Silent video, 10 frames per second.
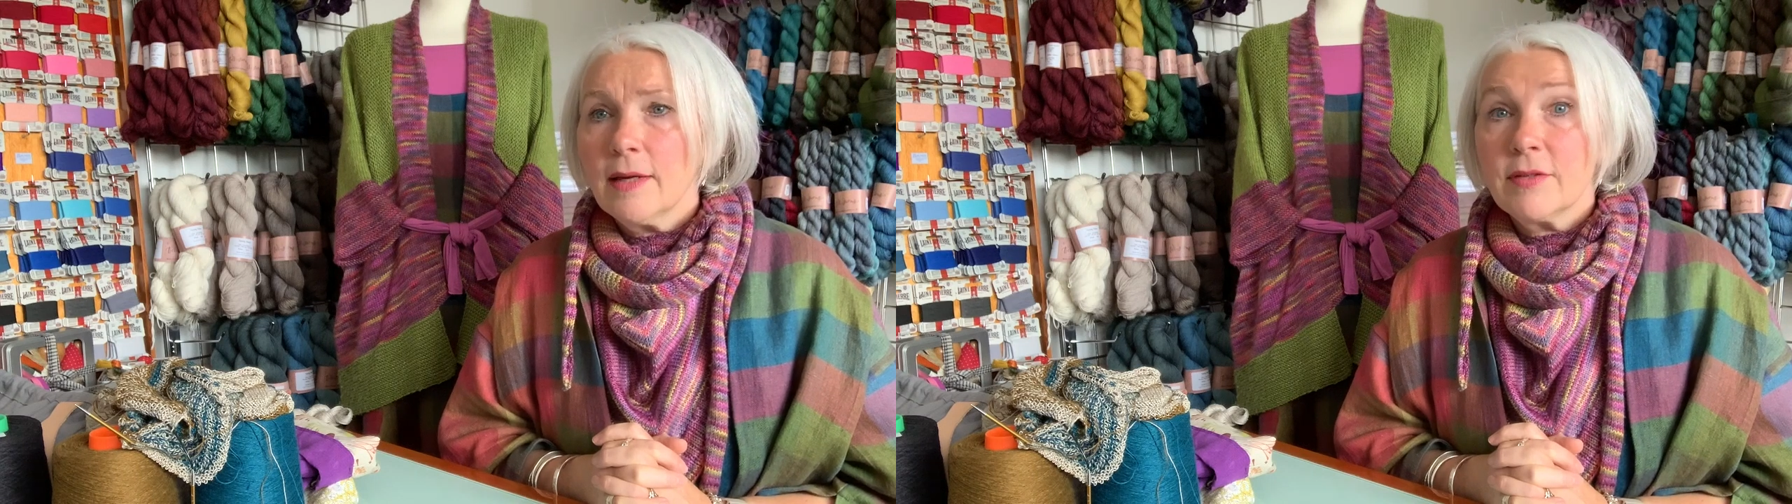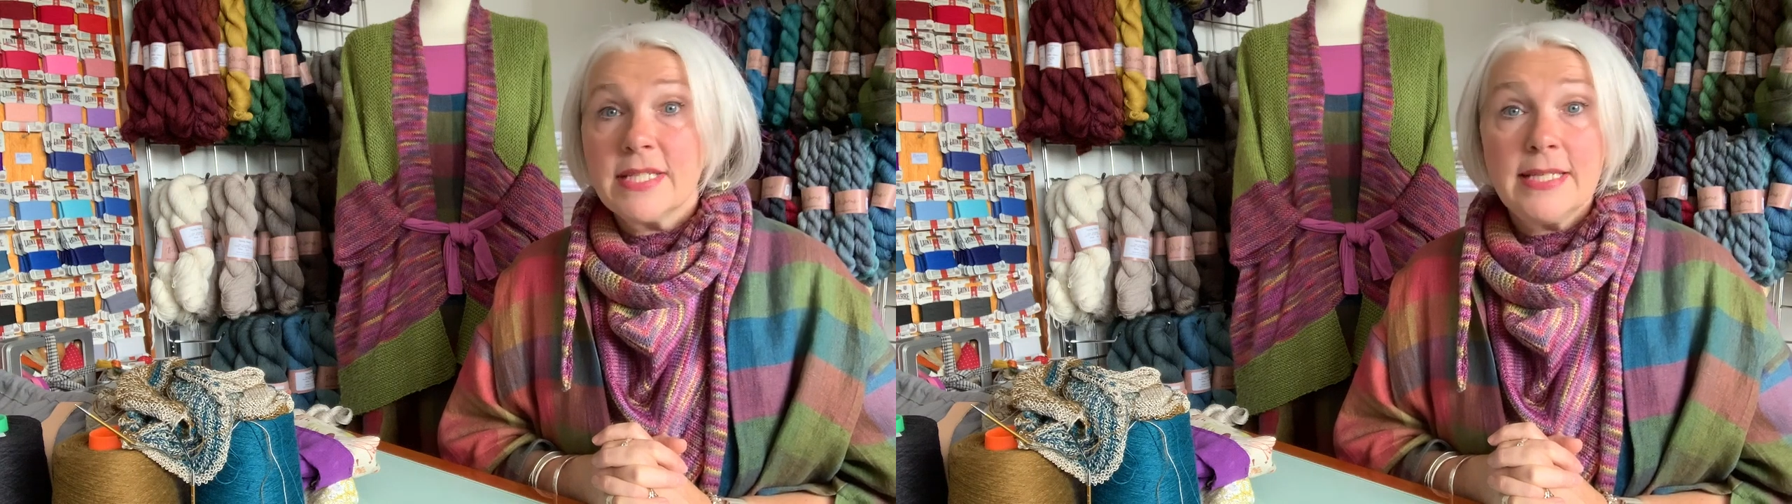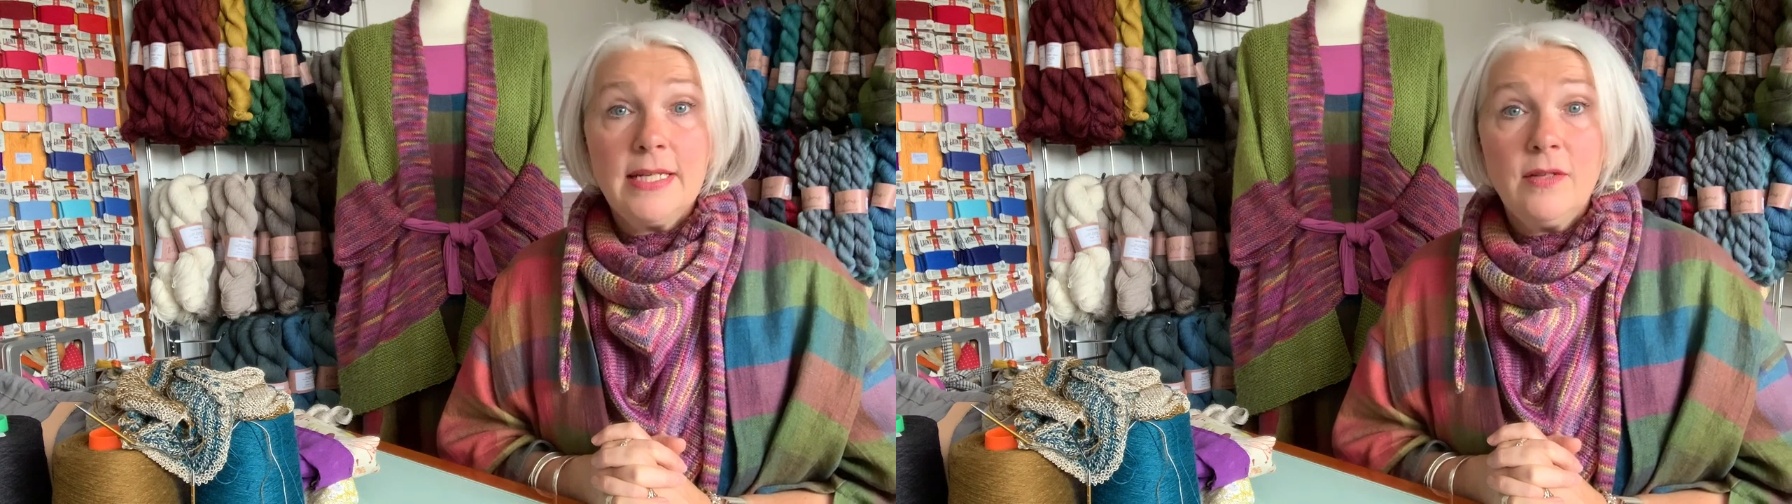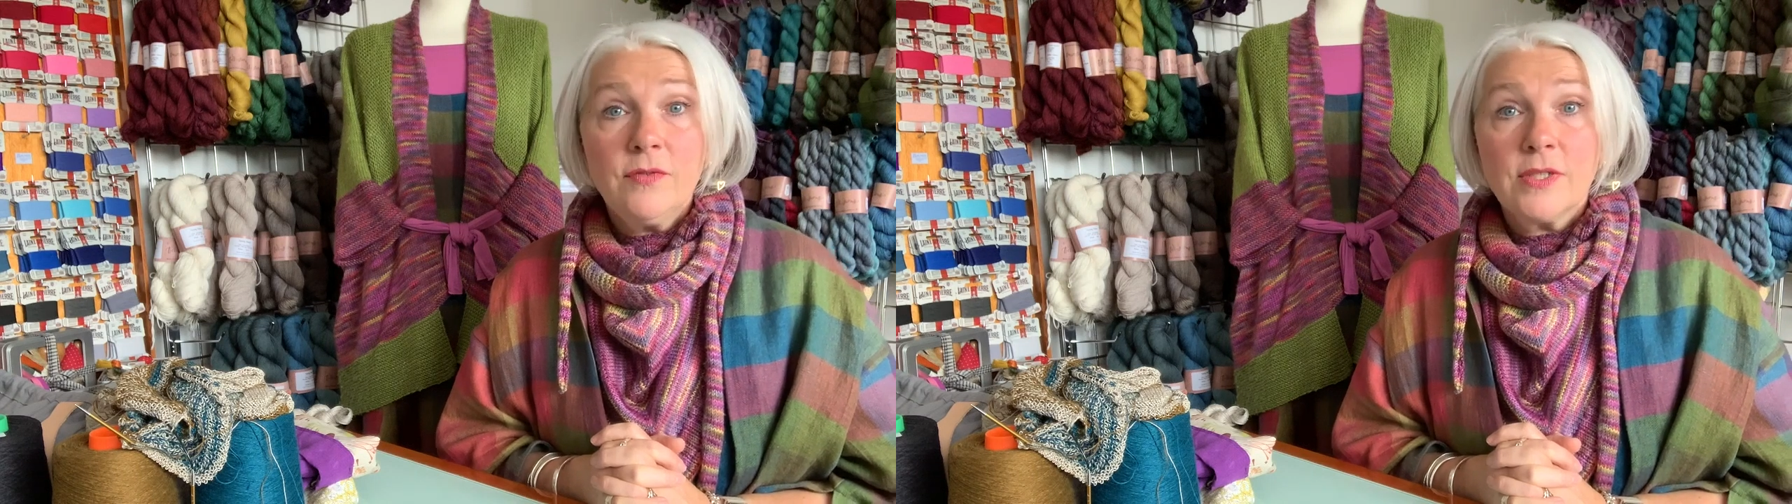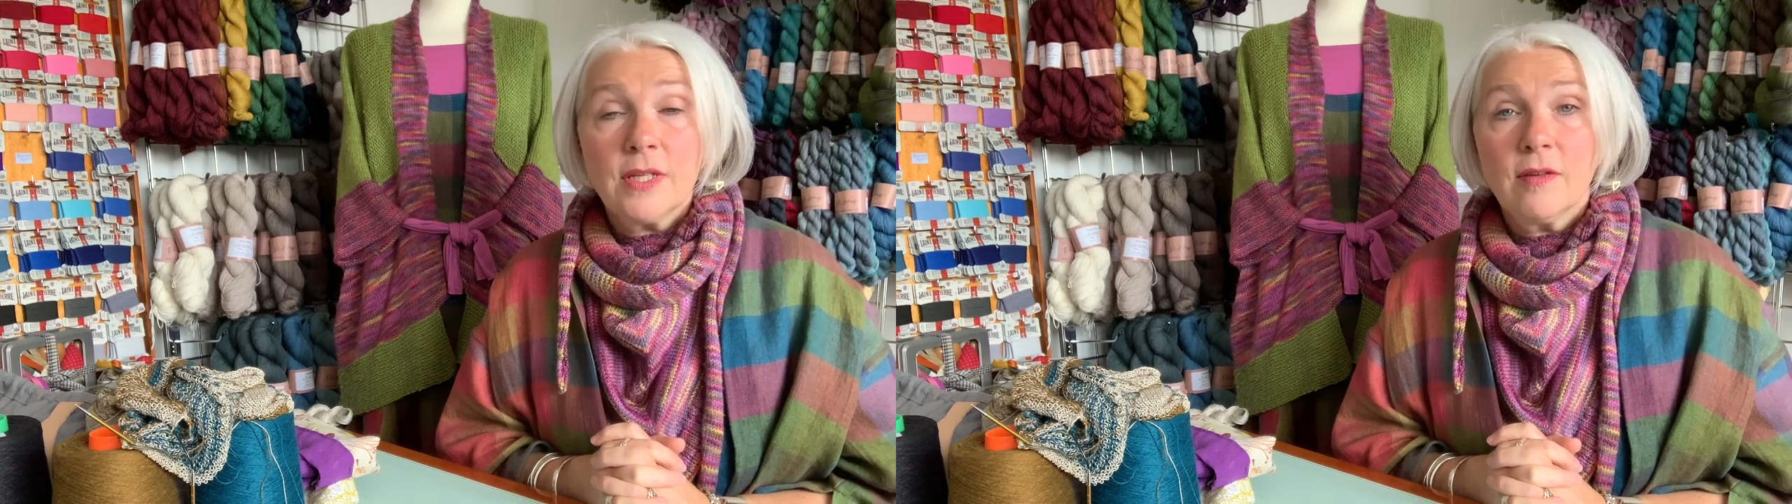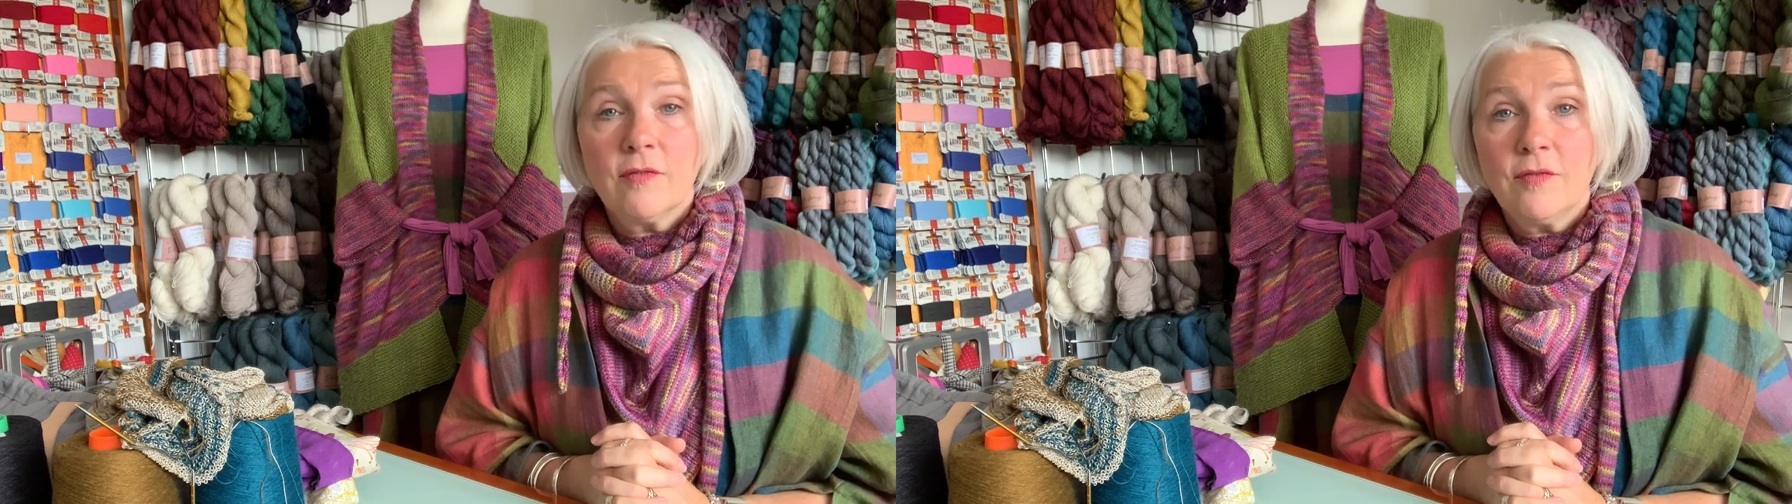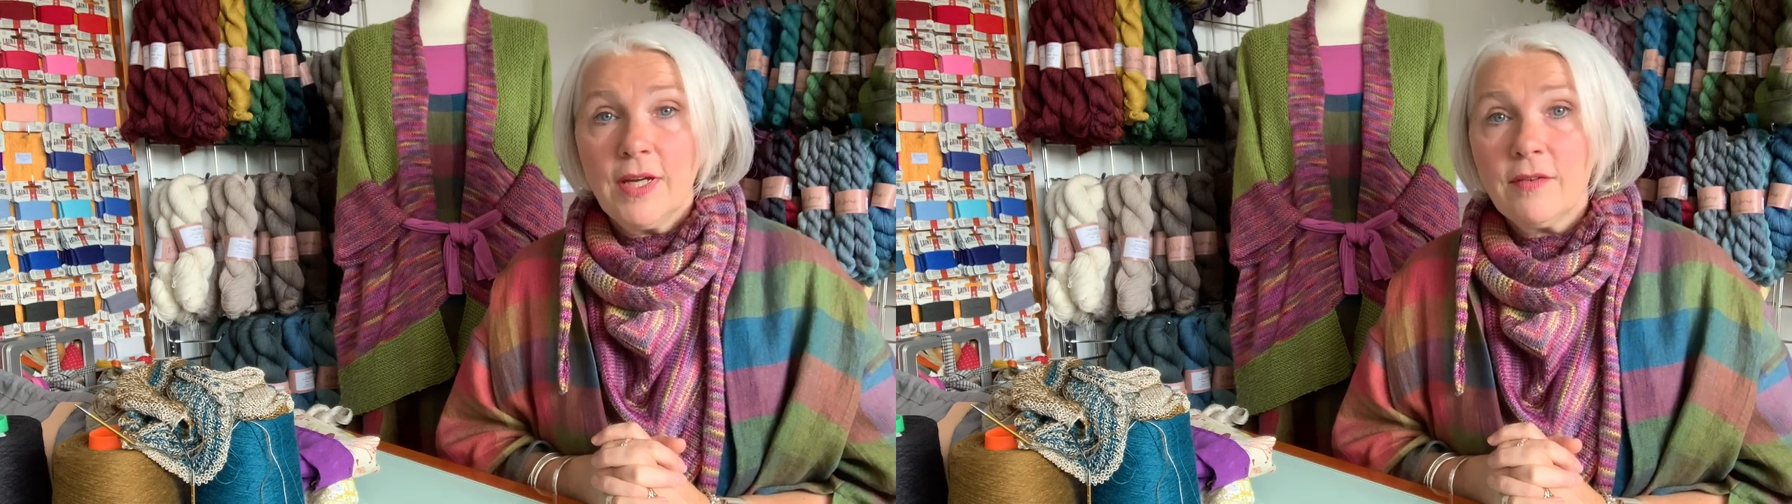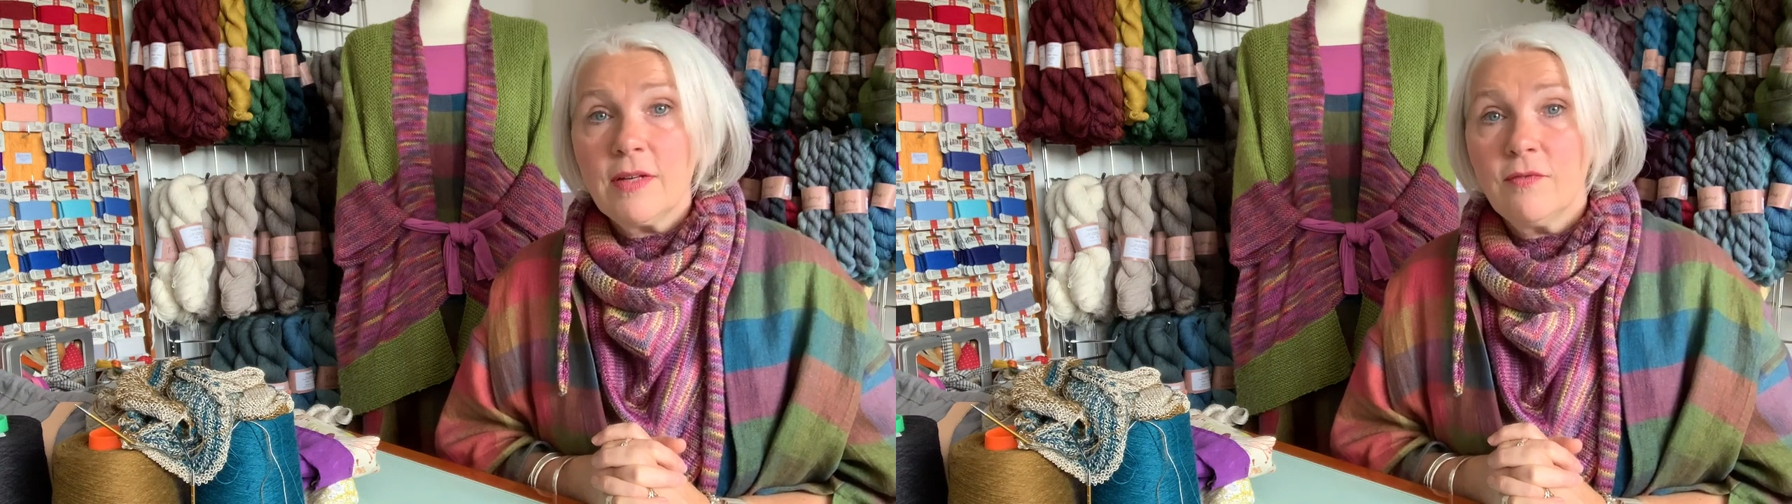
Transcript: received a very,